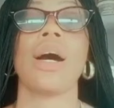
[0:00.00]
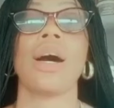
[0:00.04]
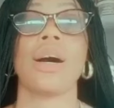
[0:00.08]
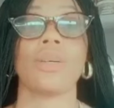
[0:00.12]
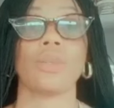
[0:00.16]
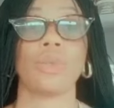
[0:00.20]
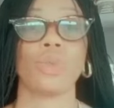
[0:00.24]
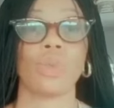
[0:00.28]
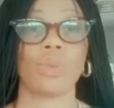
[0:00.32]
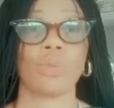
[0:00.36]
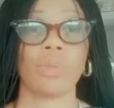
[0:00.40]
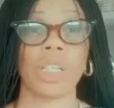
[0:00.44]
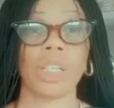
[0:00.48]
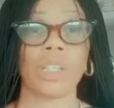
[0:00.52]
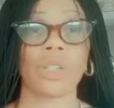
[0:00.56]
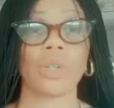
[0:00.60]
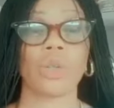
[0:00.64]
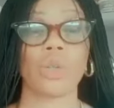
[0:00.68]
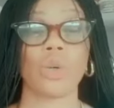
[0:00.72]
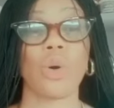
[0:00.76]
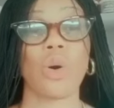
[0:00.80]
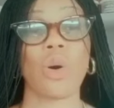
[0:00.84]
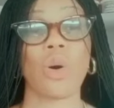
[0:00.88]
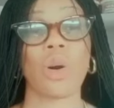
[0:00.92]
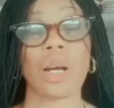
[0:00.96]
how to make
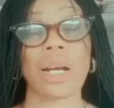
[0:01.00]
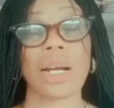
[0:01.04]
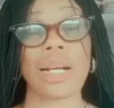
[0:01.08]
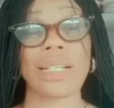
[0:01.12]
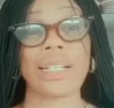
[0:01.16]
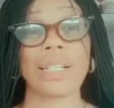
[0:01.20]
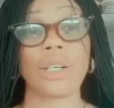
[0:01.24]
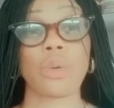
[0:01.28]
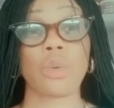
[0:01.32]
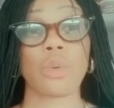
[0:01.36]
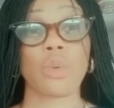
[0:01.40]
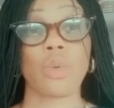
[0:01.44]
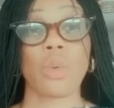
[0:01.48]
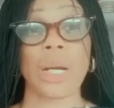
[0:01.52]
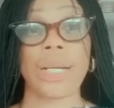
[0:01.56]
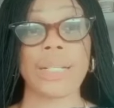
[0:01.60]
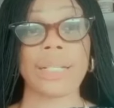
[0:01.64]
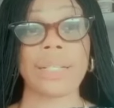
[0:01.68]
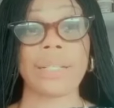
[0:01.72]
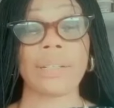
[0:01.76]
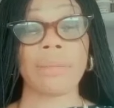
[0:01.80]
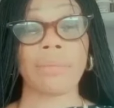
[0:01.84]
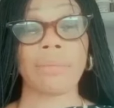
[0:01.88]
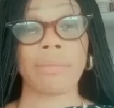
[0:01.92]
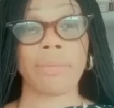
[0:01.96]
your organic
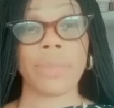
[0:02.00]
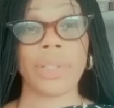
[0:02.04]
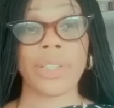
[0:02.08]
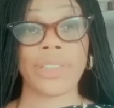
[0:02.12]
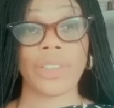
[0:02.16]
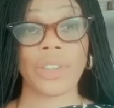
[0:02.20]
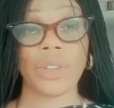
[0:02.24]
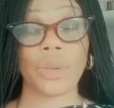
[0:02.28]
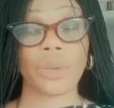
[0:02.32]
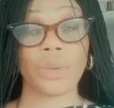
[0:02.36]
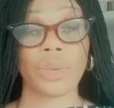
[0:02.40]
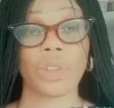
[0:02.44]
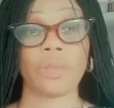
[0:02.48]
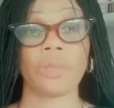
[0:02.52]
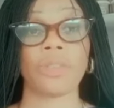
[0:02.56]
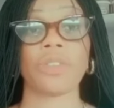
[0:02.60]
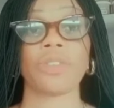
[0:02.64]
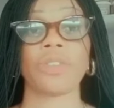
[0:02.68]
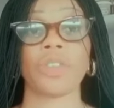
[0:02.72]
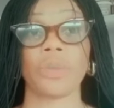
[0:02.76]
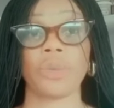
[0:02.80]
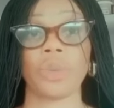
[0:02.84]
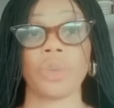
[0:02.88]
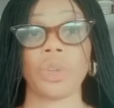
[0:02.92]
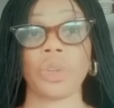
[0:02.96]
whitening base cream
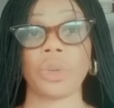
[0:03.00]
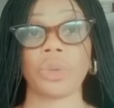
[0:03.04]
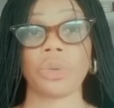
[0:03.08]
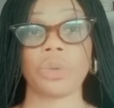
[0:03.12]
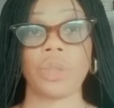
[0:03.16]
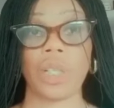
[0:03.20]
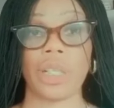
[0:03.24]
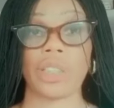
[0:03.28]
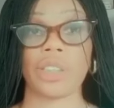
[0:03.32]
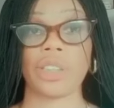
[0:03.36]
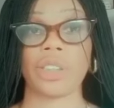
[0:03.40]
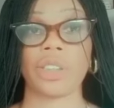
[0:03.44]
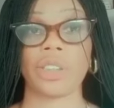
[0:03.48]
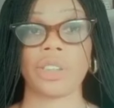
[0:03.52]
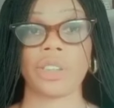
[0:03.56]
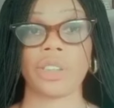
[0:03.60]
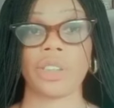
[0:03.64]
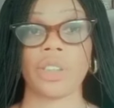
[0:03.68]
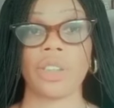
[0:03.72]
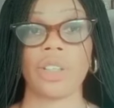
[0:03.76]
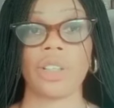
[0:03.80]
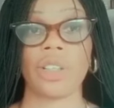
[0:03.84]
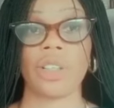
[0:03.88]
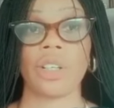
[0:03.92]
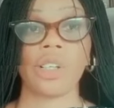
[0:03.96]
from scratch.
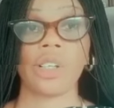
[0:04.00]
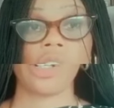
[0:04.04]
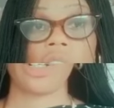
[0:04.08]
So